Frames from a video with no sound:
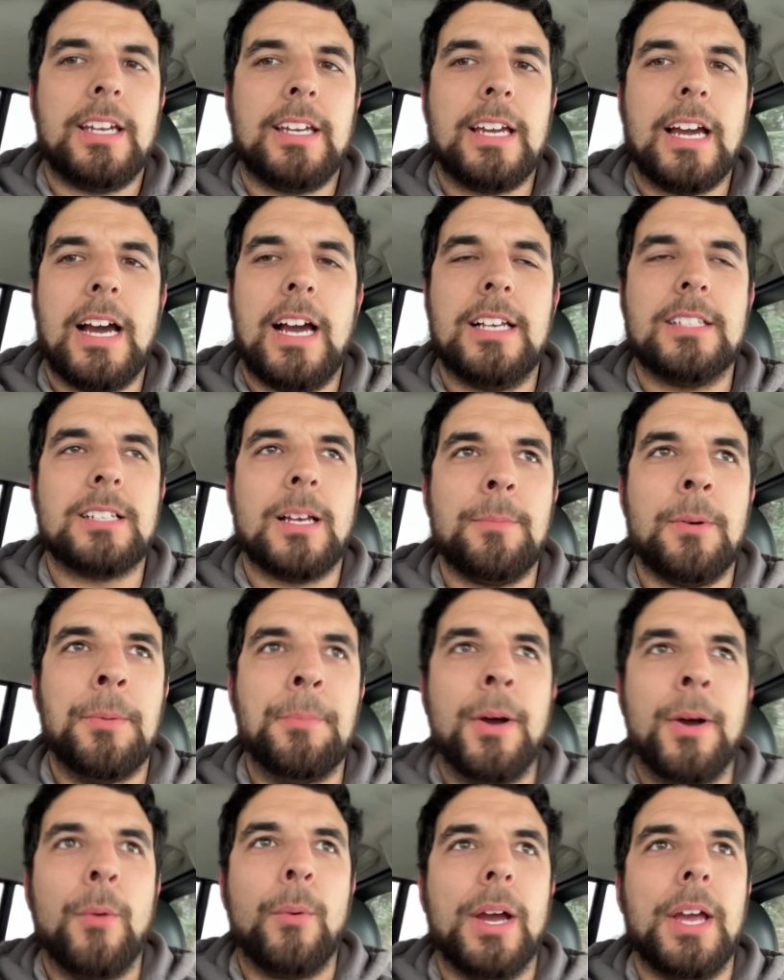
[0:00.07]
guys, I'm on
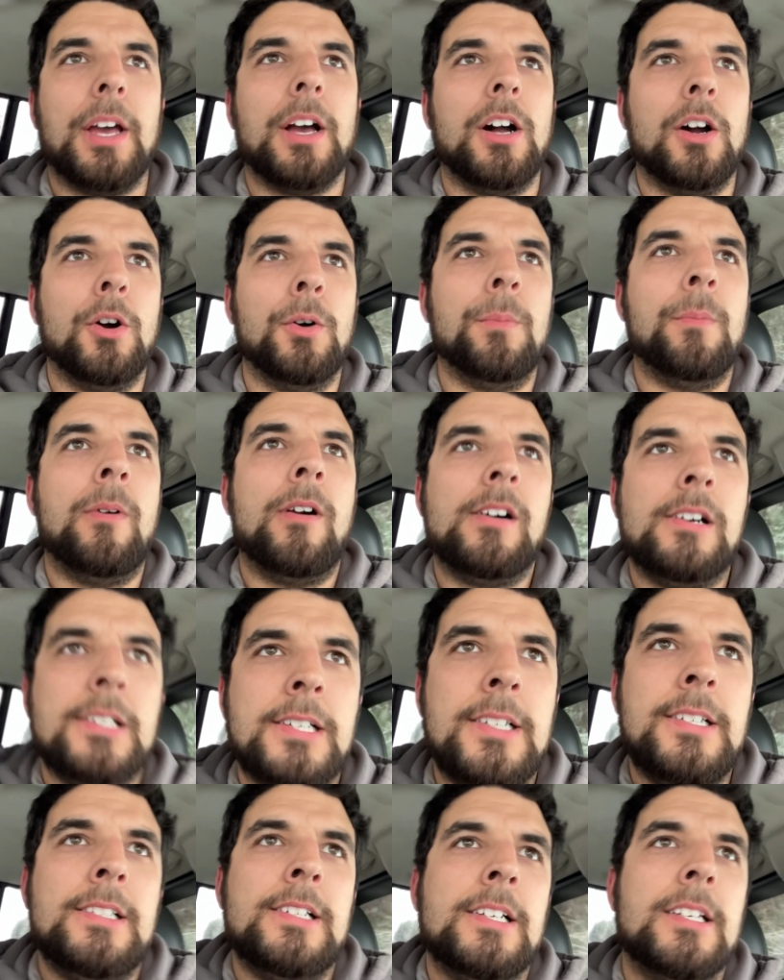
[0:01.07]
my way home.
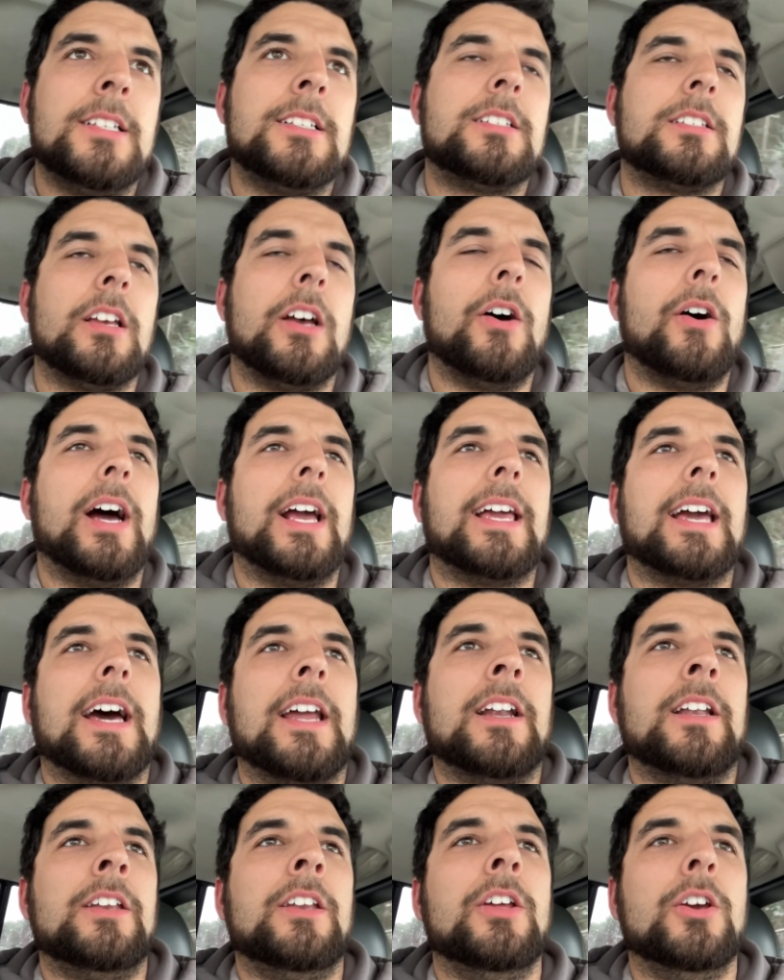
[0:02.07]
So I got
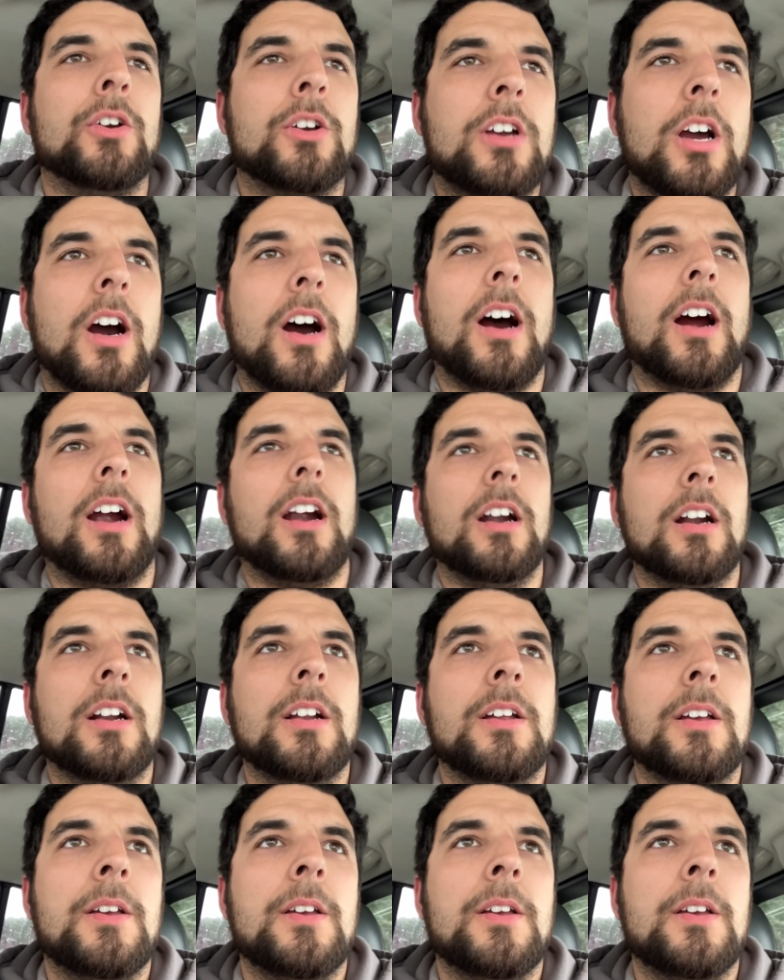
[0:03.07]
a new car.